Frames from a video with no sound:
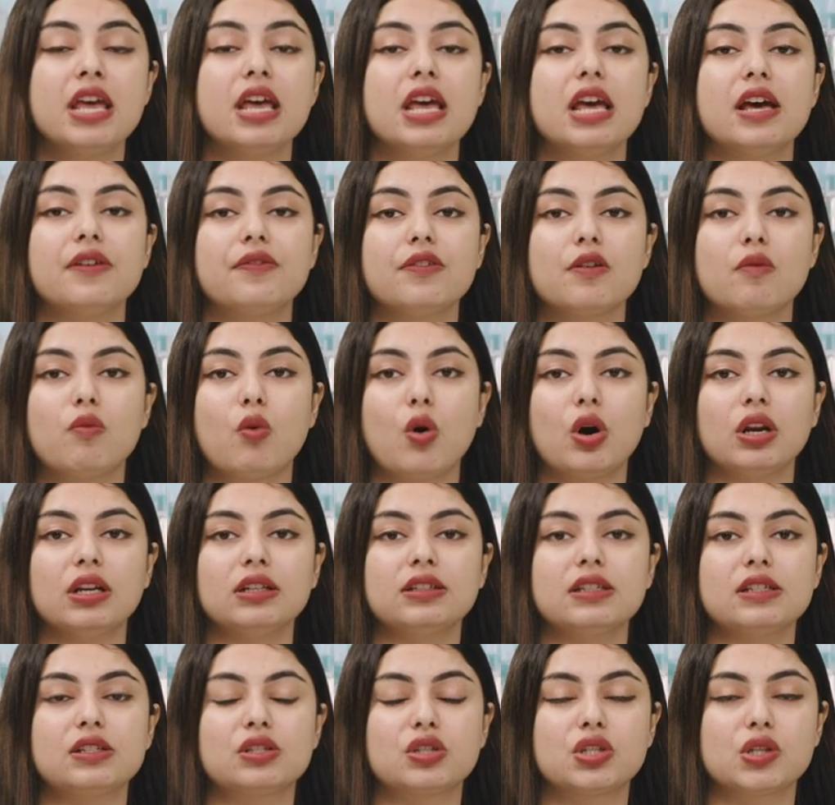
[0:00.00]
If your
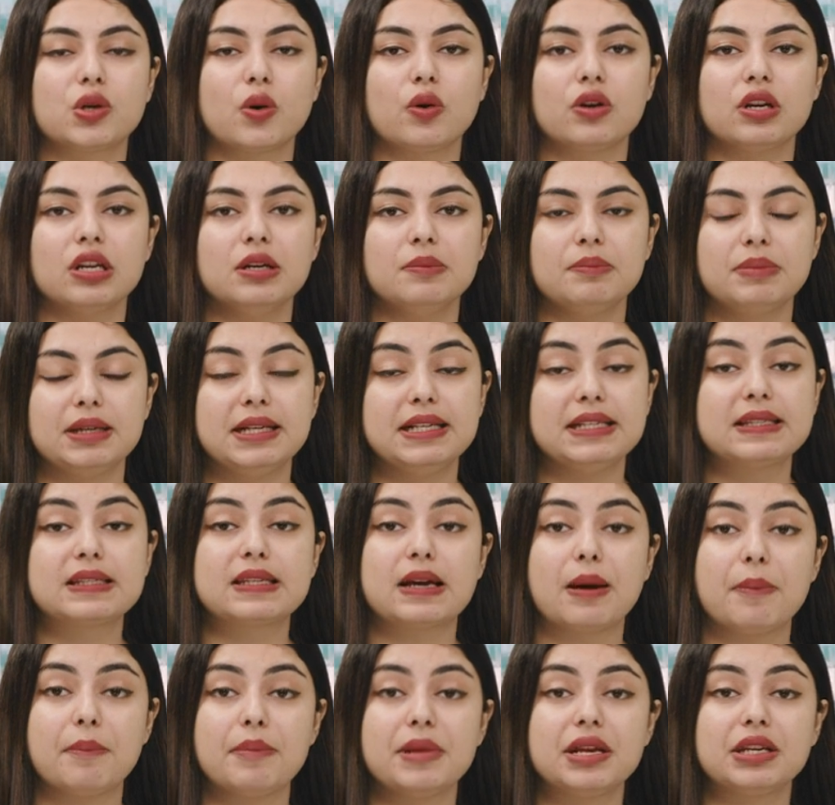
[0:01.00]
wallet is stolen, please
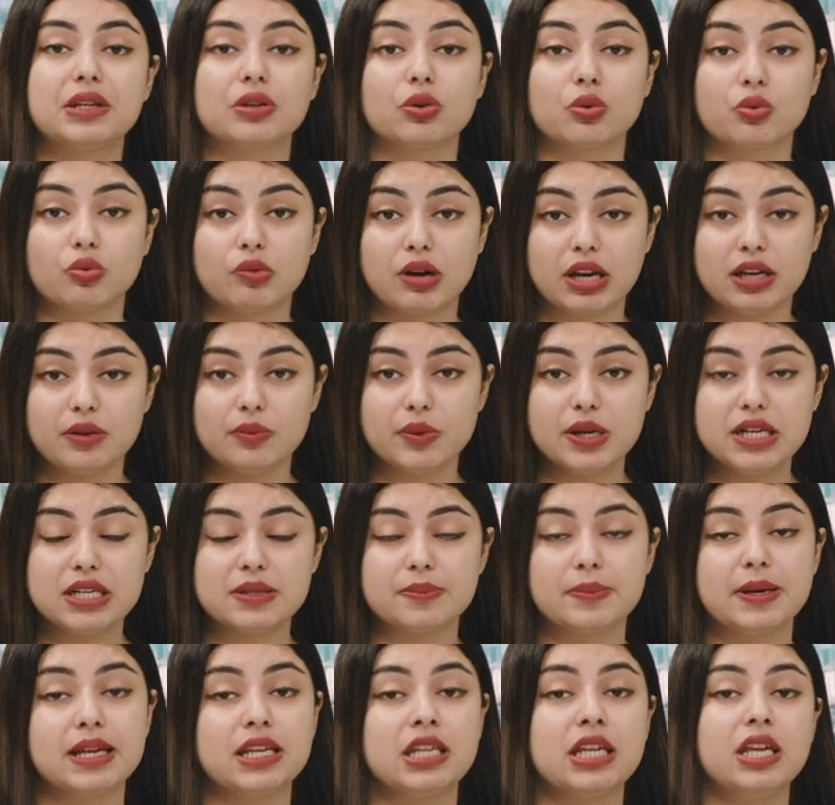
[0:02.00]
submit
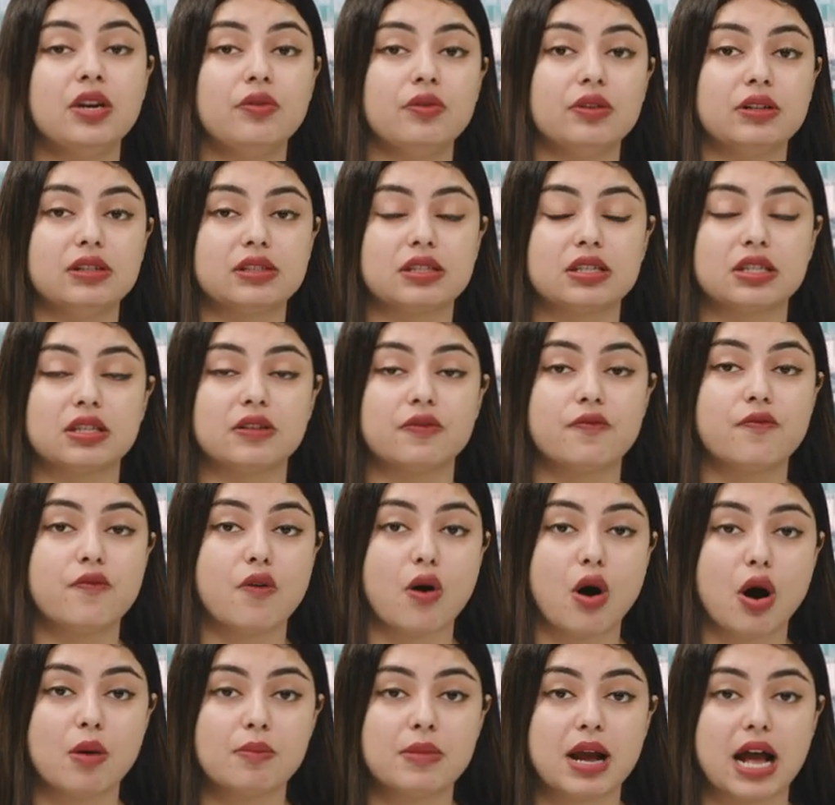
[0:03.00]
relevant materials in the
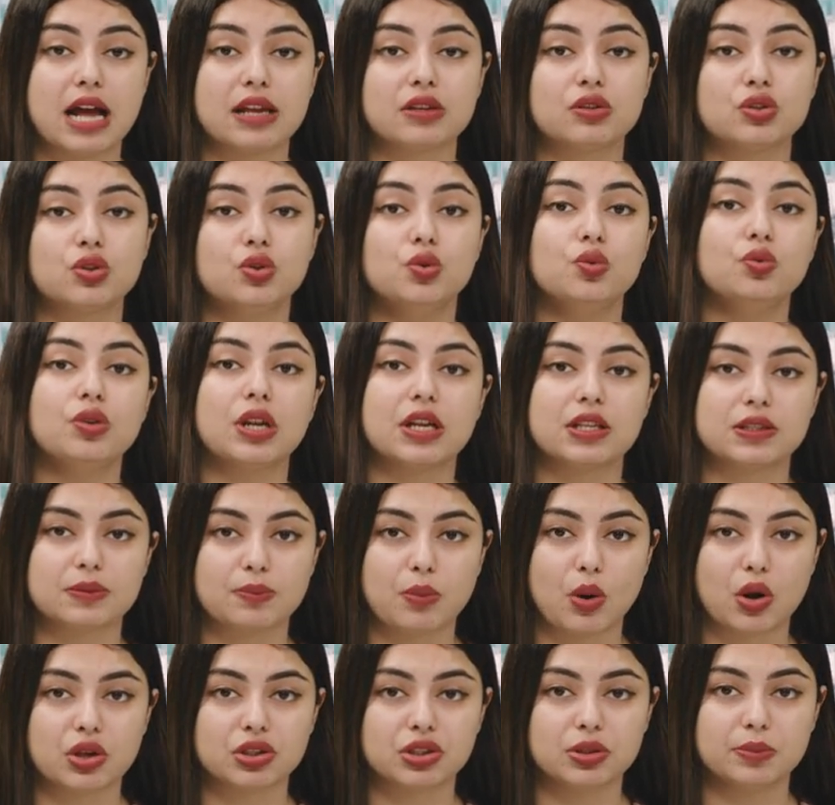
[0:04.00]
form as soon
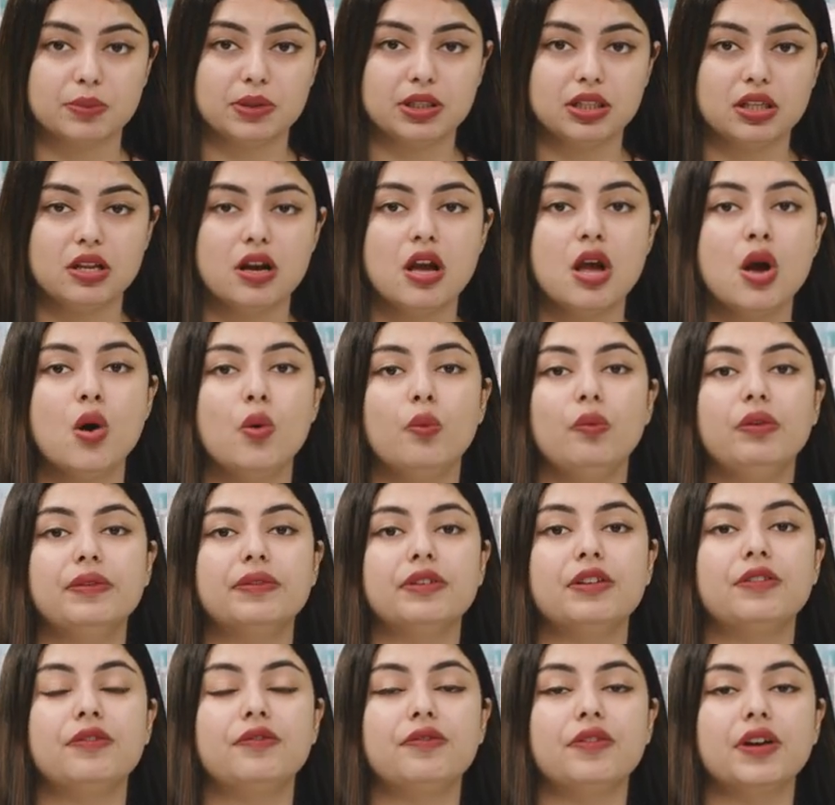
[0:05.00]
as possible.
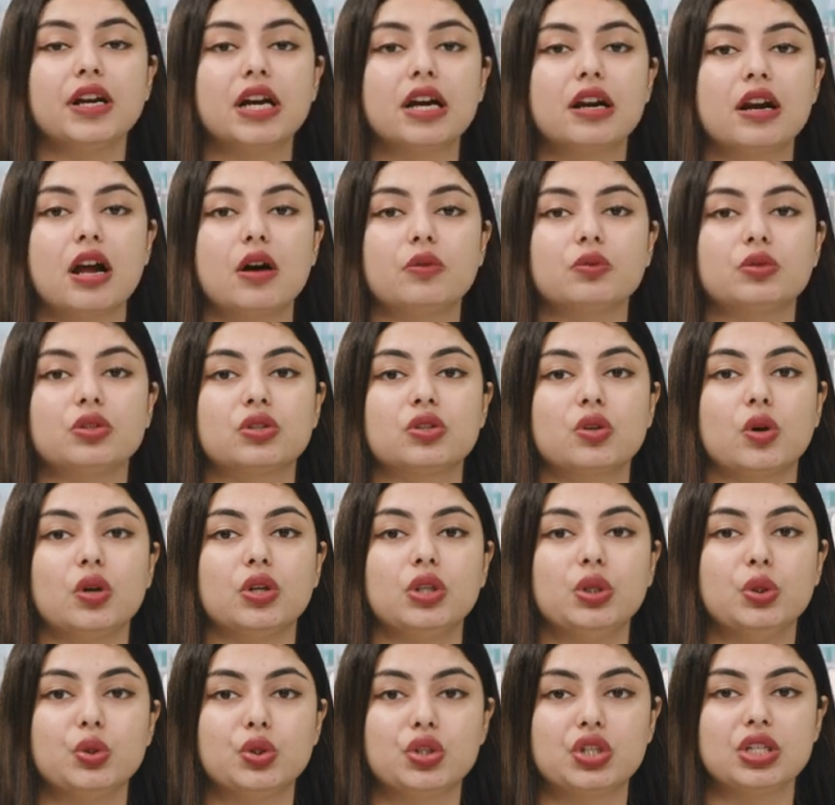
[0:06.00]
We will figure out the
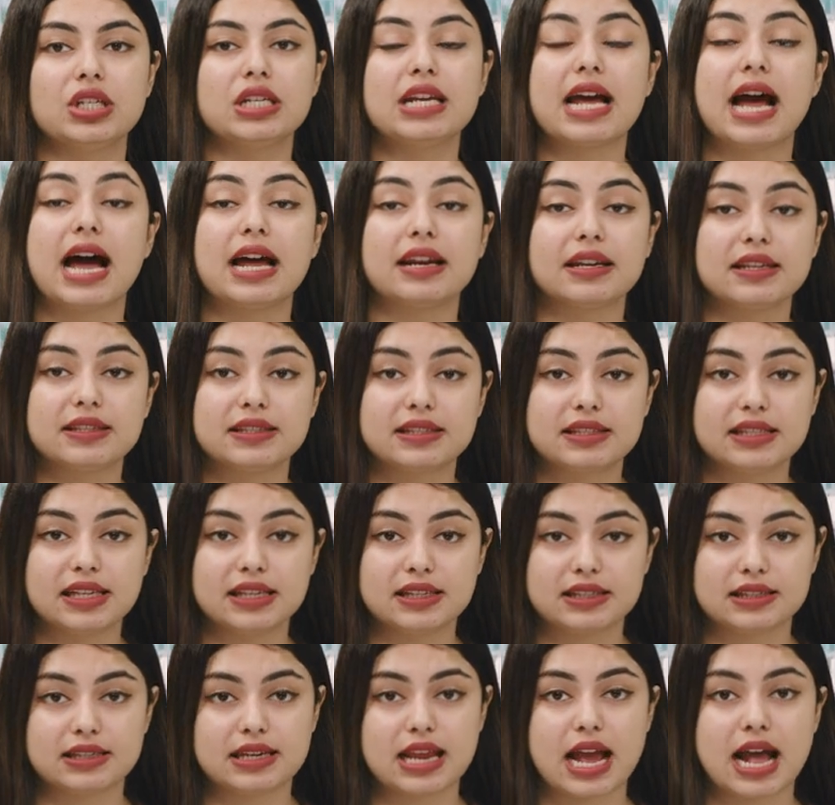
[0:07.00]
solution and
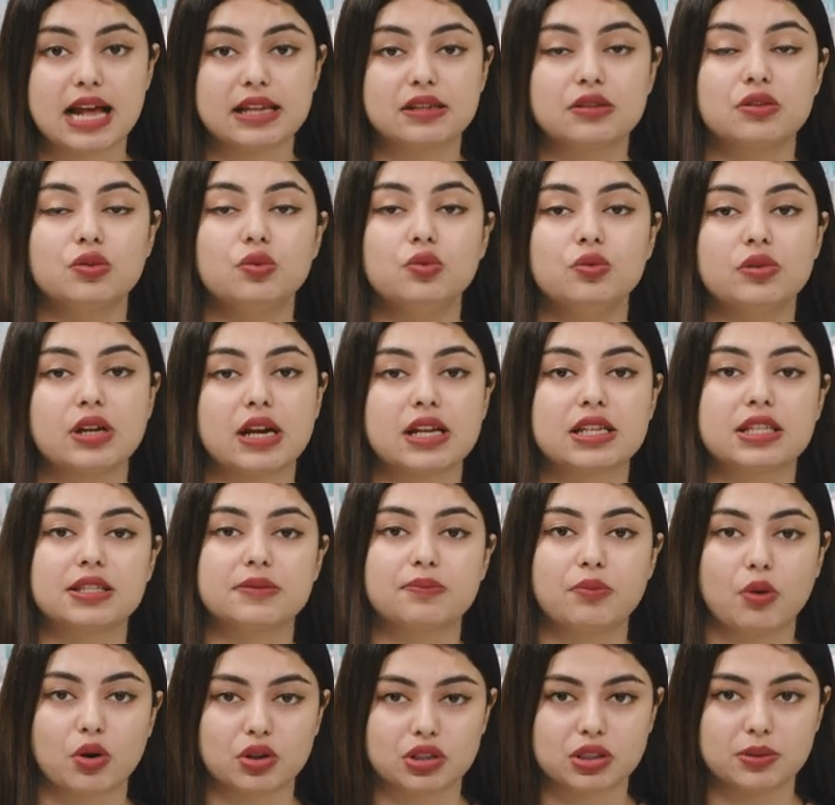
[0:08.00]
assist as soon
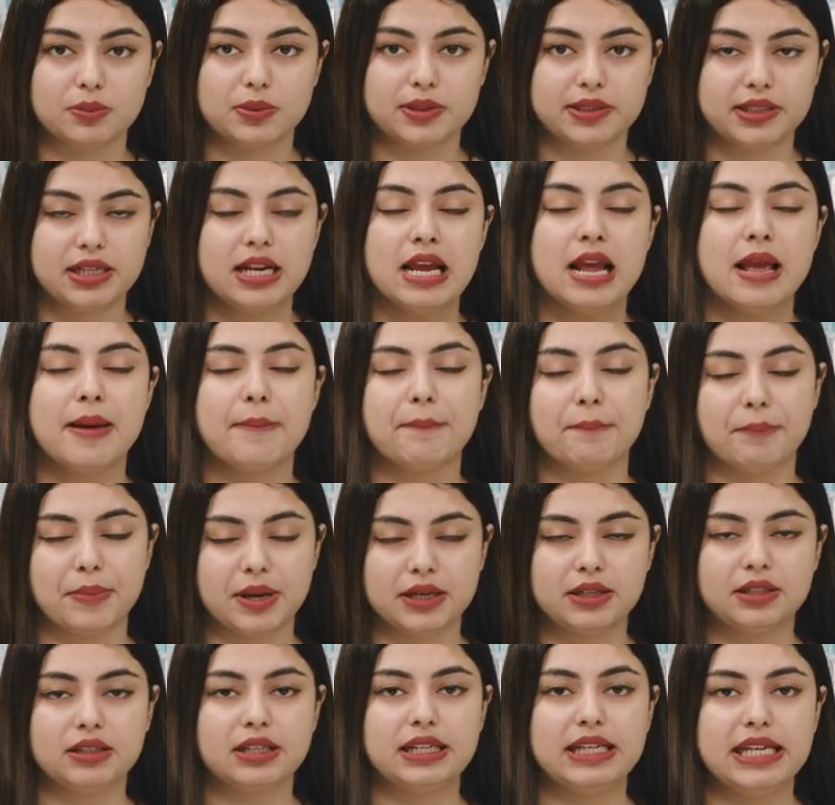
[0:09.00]
as possible,
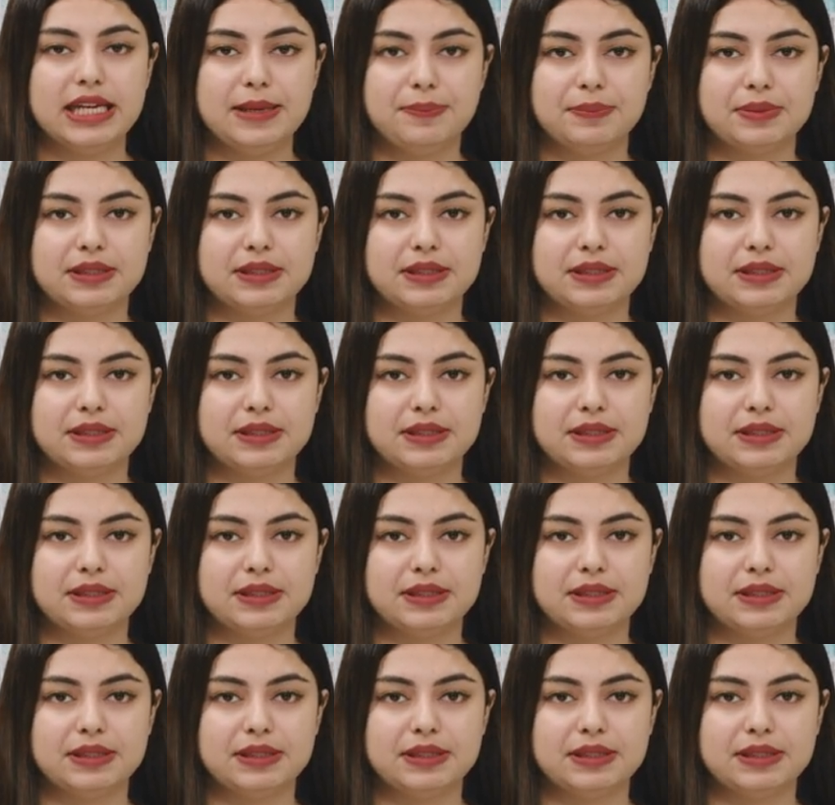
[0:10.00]
BitKeep